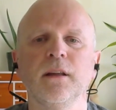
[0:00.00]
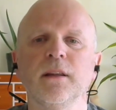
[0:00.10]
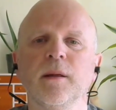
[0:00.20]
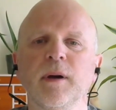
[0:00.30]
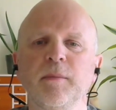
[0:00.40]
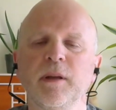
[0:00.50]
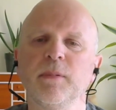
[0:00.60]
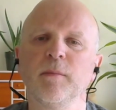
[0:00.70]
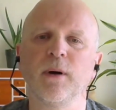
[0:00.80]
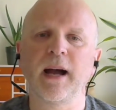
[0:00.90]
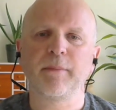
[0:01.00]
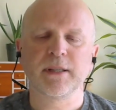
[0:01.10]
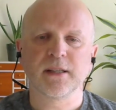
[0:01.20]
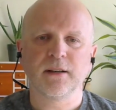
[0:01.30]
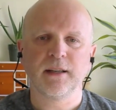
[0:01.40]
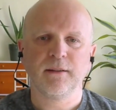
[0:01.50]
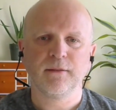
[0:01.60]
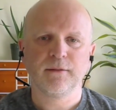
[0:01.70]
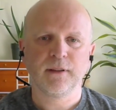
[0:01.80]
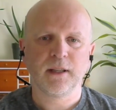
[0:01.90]
There may be a bit more appetite
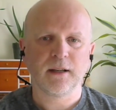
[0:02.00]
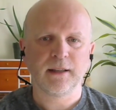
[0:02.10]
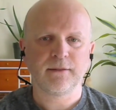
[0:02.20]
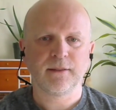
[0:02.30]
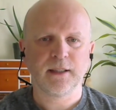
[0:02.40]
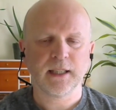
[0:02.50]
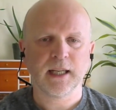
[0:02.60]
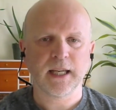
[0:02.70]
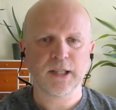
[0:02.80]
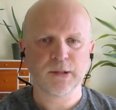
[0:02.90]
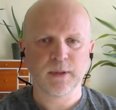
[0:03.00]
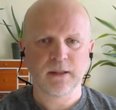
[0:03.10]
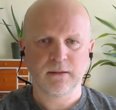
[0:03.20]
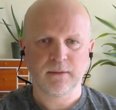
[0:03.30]
for life and engagement,